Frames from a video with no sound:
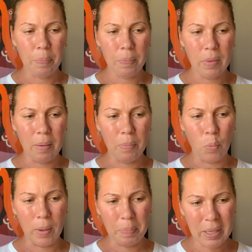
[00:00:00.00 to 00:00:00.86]
that
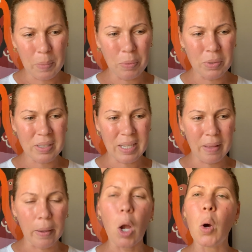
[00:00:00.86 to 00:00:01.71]
when people say
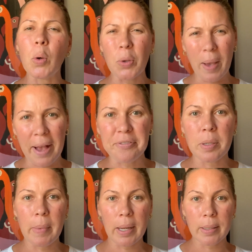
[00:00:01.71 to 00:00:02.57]
oh, you have
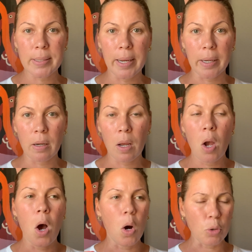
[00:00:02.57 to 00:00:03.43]
to meditate,
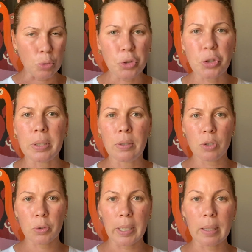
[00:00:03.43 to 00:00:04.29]
oh, you shouldn't
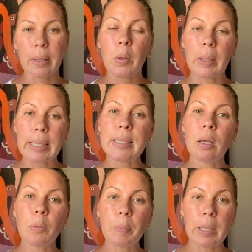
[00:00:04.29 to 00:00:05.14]
drink. When I
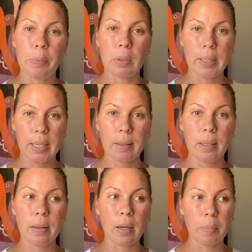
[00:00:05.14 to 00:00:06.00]
tell people
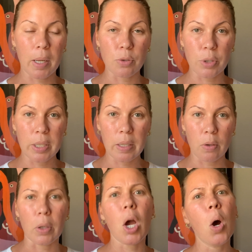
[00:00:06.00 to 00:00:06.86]
lately that I'm not drinking,
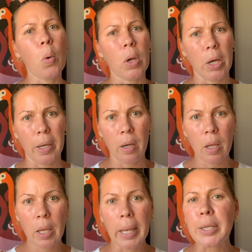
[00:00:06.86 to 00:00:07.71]
they're oh, good,
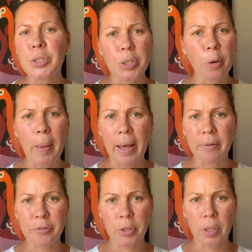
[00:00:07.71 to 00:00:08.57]
it's so
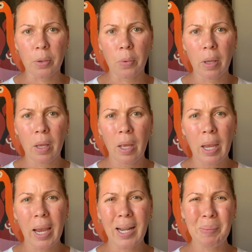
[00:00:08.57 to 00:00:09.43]
bad for you.
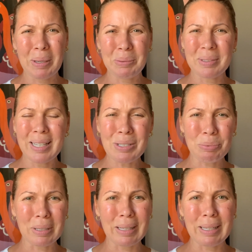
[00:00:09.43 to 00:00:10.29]
And I'm well, that's
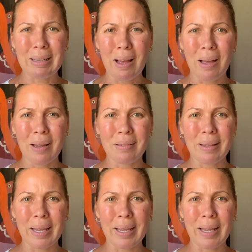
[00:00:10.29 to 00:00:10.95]
really not